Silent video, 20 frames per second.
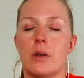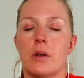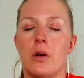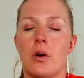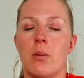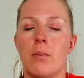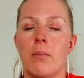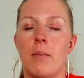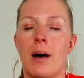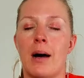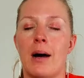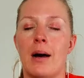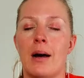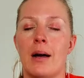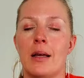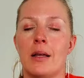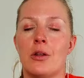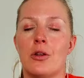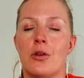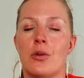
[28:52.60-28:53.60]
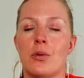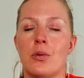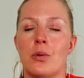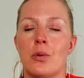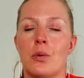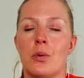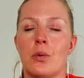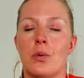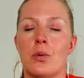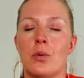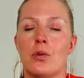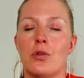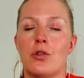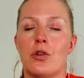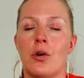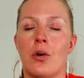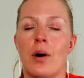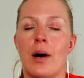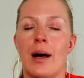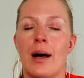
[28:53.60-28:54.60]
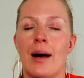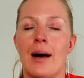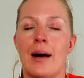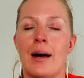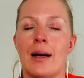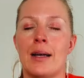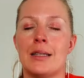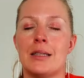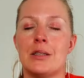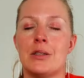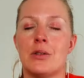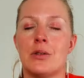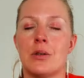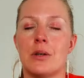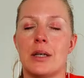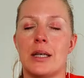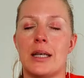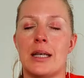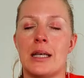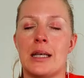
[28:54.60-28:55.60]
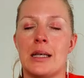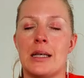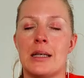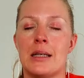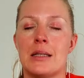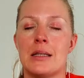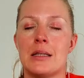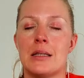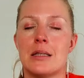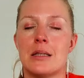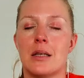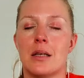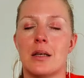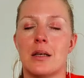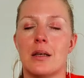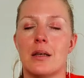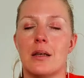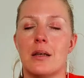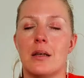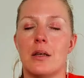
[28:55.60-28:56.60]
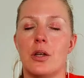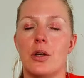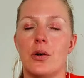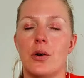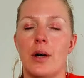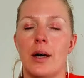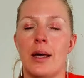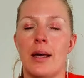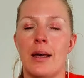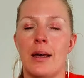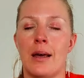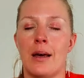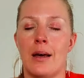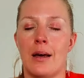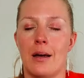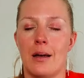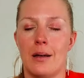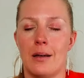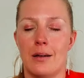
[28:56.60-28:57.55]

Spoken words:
your mind, your nose, your eyes, your ears, your hair.